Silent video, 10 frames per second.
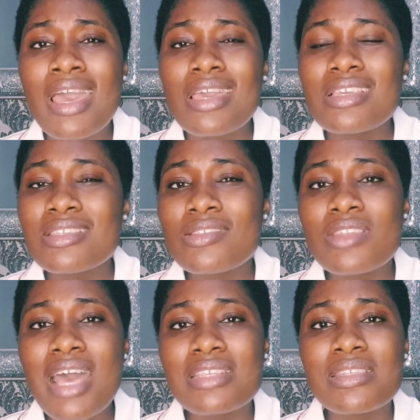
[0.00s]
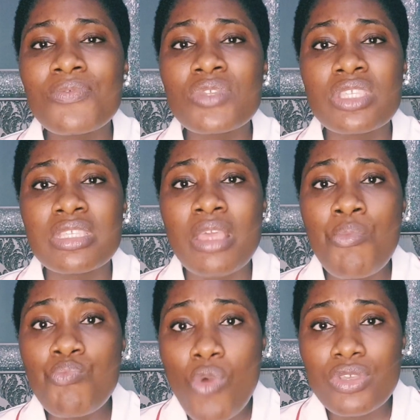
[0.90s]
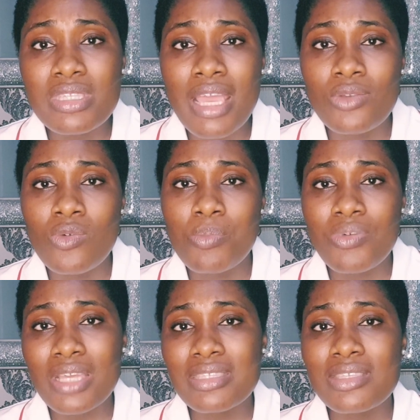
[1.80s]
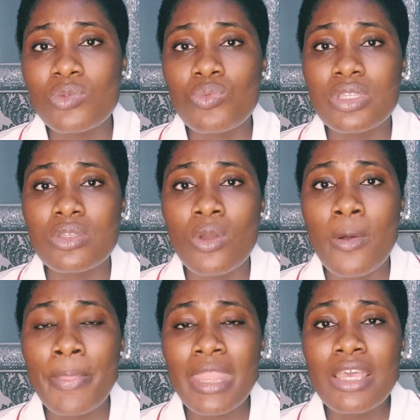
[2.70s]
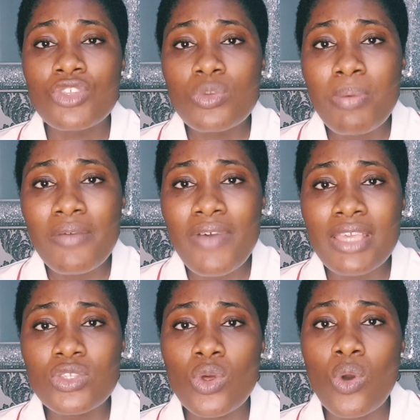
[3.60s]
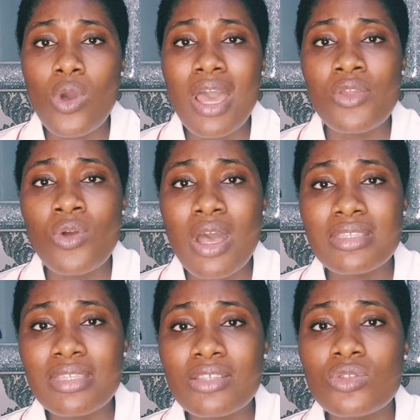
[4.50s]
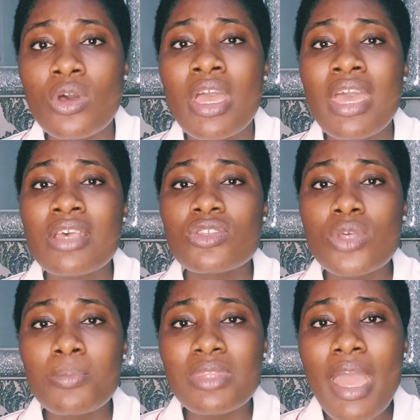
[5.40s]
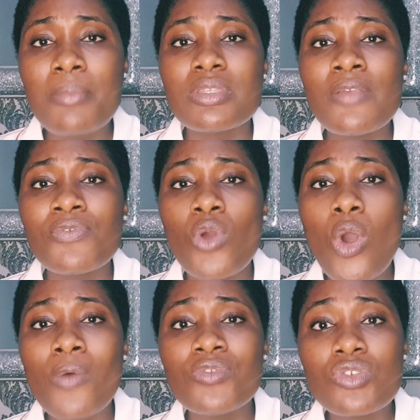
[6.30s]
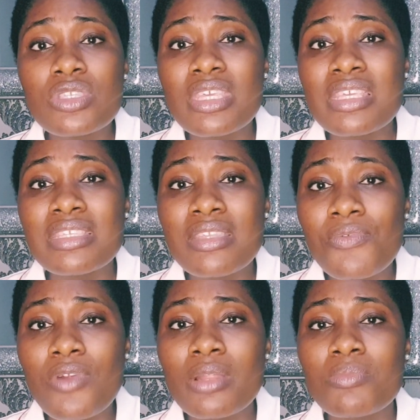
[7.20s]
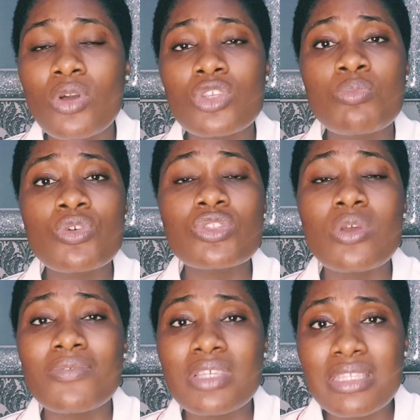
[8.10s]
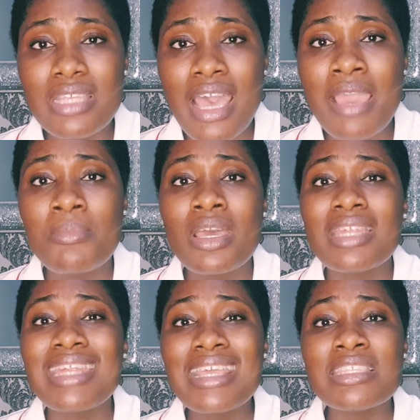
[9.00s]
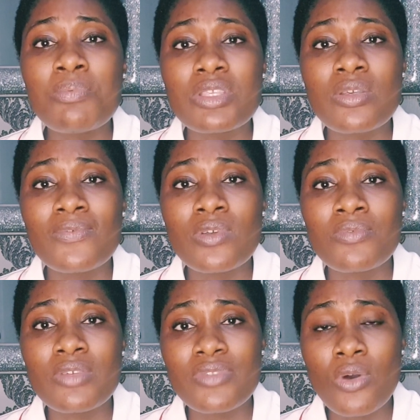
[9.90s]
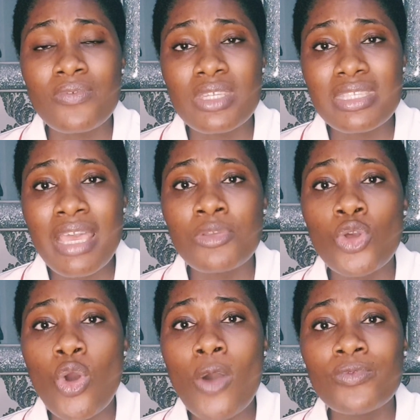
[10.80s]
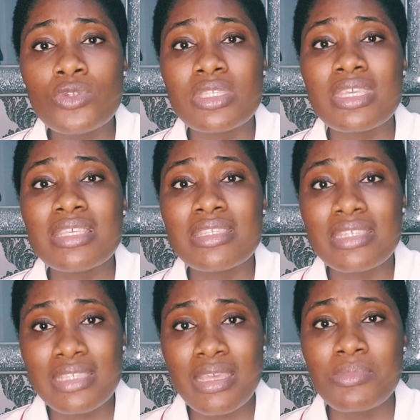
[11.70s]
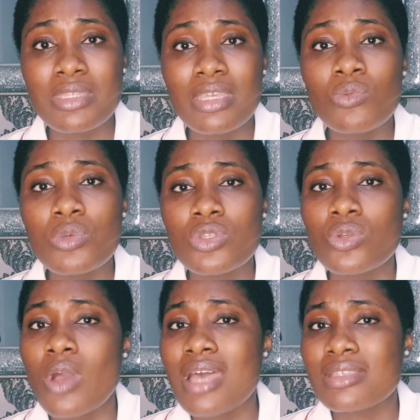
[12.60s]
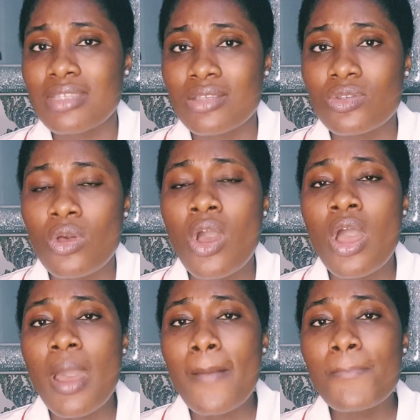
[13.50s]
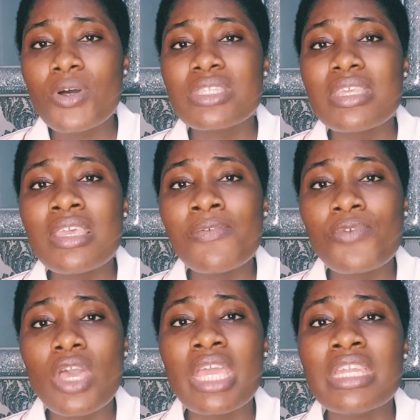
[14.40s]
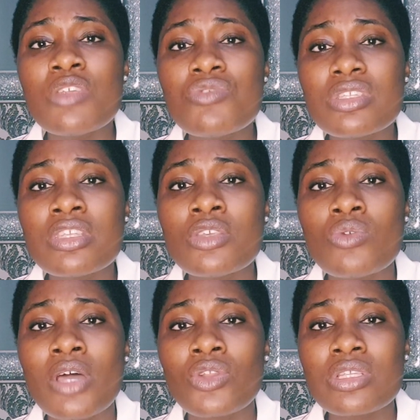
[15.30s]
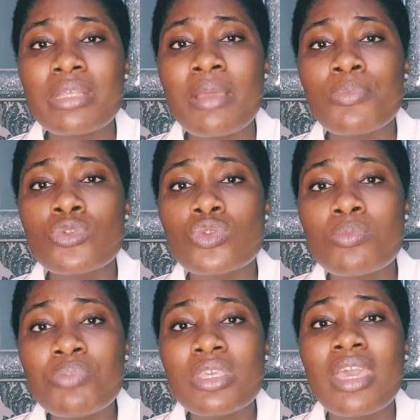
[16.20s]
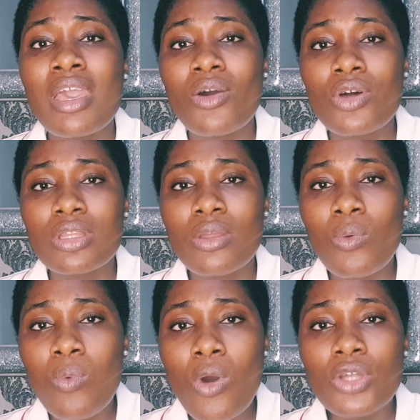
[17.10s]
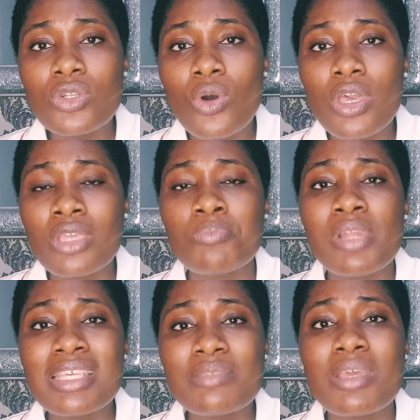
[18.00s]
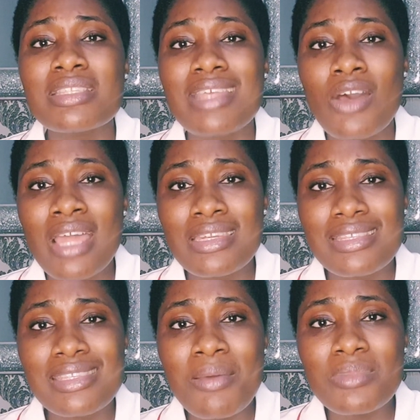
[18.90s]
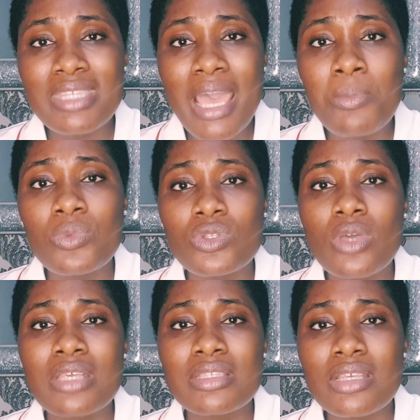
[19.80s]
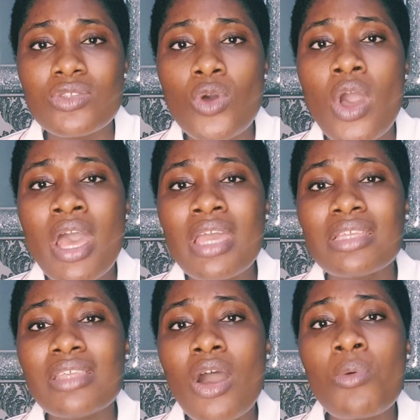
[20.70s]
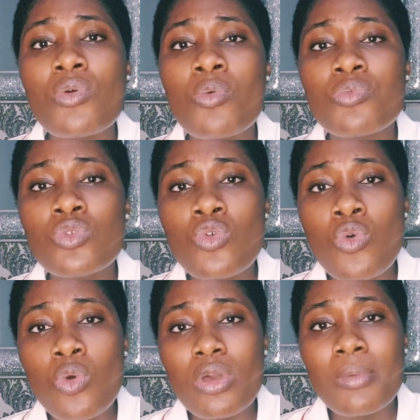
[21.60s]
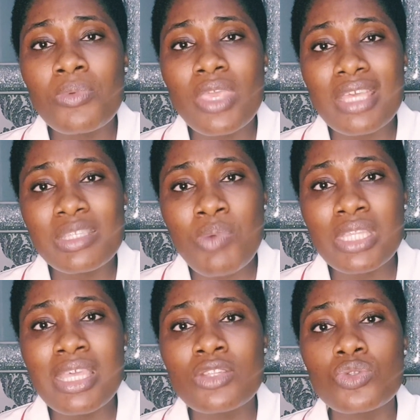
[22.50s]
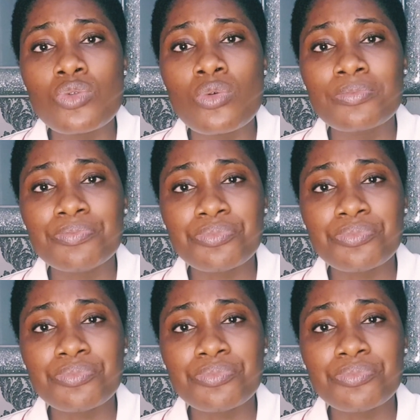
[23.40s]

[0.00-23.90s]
It is not as if it is a must that you practice with your supervisor or your assessor. Sometimes if your off duty is different, because most of the time 90% of the time your off duty is the same thing with your assessor. But if for any reason you are not able to be on the ward or in placement at the same time with your assessor, you will be expected to